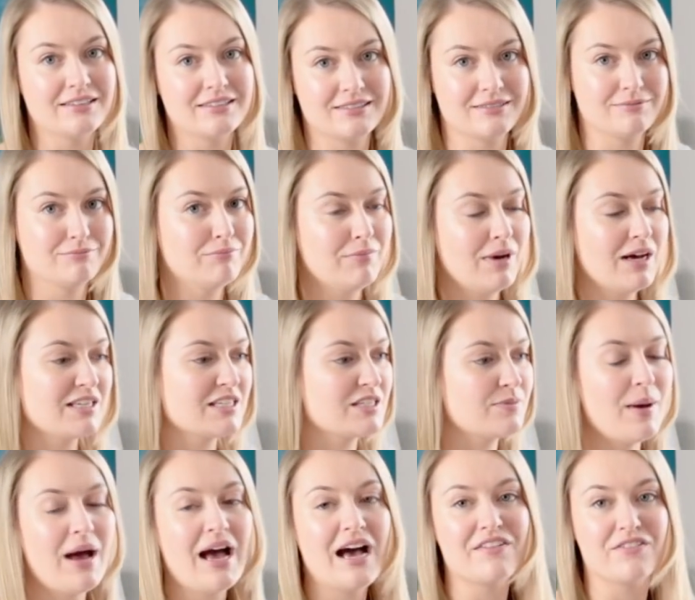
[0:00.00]
there's a
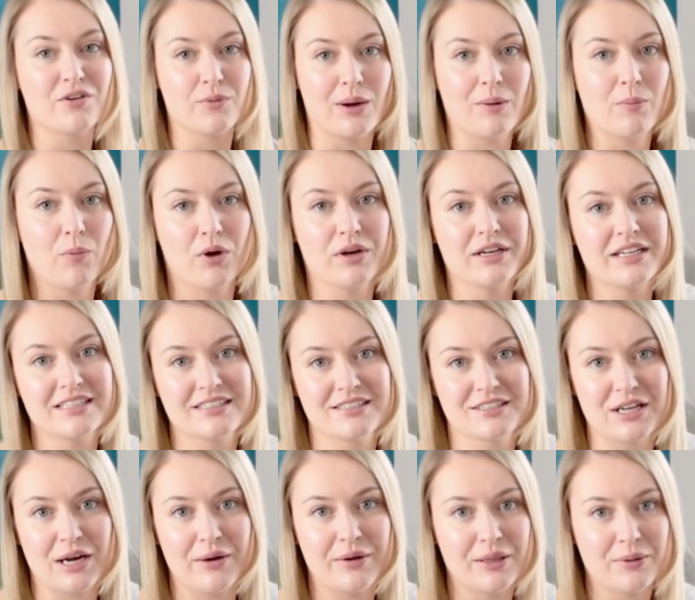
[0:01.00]
spare for when one needs
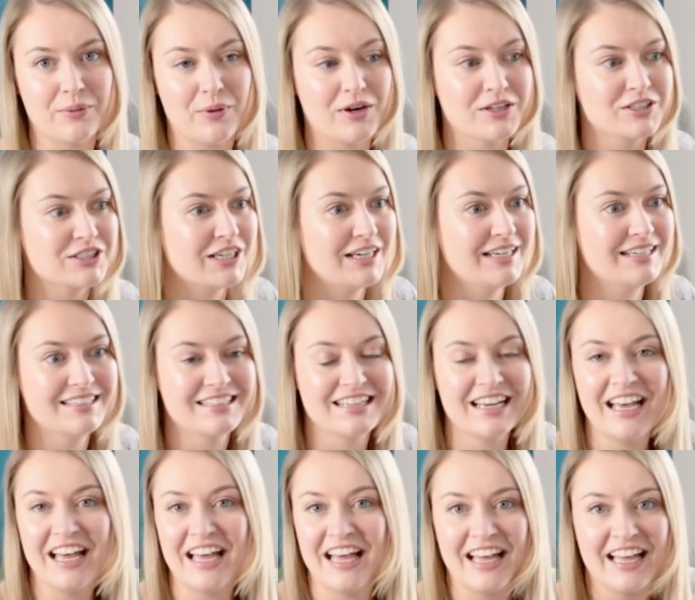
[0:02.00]
to go in the wash, and
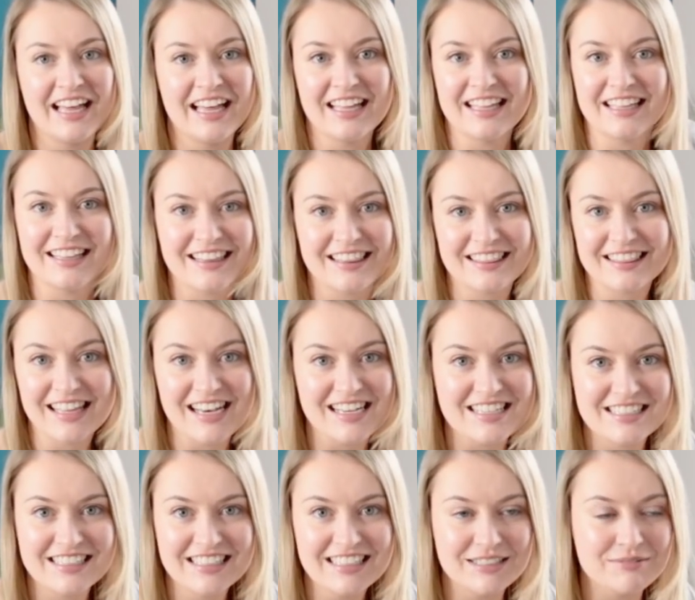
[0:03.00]

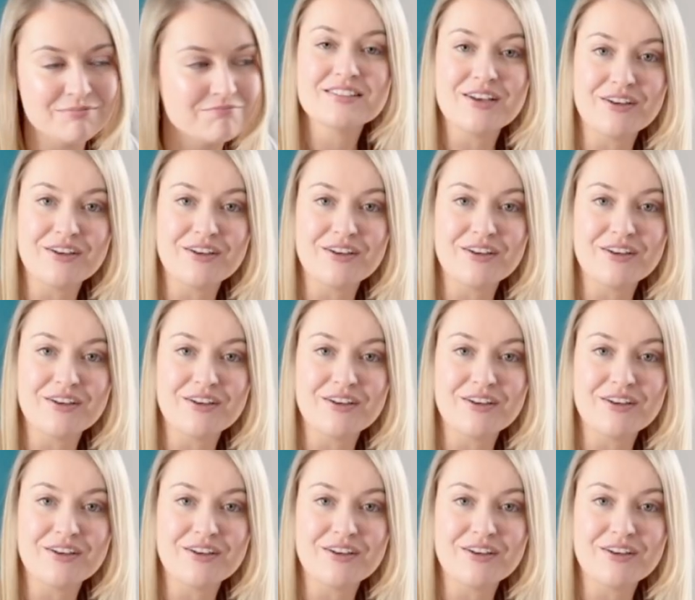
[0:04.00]
that's it.